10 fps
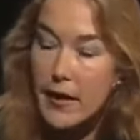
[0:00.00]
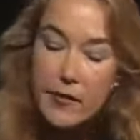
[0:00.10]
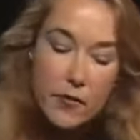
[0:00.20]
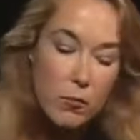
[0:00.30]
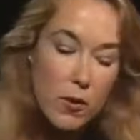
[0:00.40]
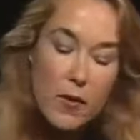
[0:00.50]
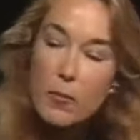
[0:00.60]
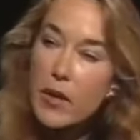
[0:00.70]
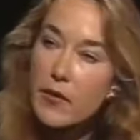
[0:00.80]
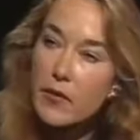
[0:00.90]
He's one of the
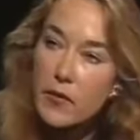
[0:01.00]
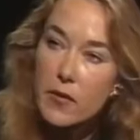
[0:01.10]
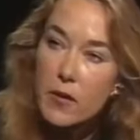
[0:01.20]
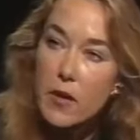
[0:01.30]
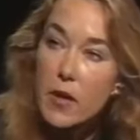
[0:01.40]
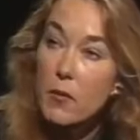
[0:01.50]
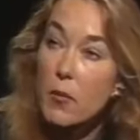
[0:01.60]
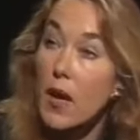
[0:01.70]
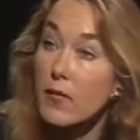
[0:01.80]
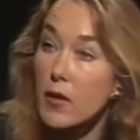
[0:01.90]
biggest
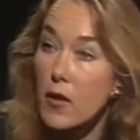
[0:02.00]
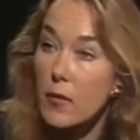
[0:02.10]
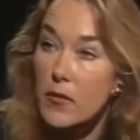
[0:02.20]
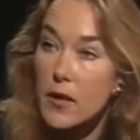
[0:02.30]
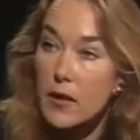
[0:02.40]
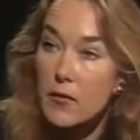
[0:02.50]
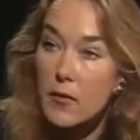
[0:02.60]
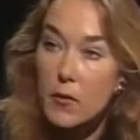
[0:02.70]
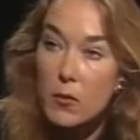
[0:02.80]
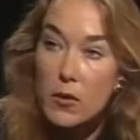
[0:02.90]
private arms dealers
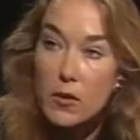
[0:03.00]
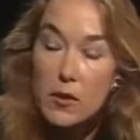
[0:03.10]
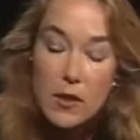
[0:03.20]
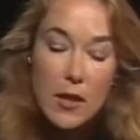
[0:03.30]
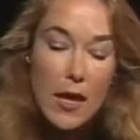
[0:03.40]
in the world.